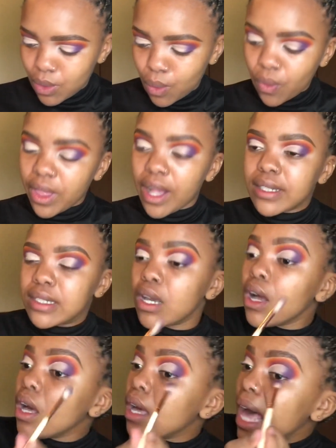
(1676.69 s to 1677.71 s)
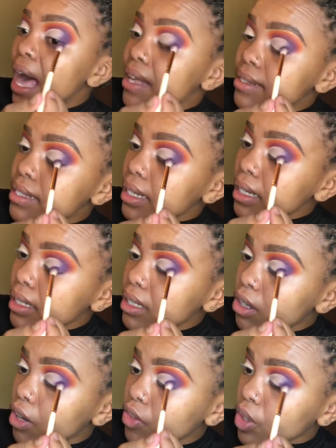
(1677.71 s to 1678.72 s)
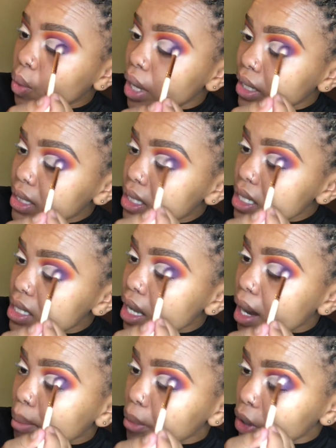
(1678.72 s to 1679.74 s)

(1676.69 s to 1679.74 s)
or that has any of the qualities that I'm